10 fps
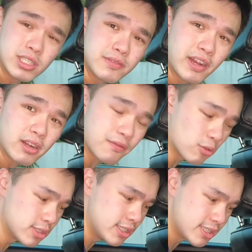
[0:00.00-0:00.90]
which is very
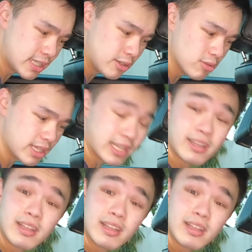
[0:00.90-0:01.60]
unfortunate. Instead, you only get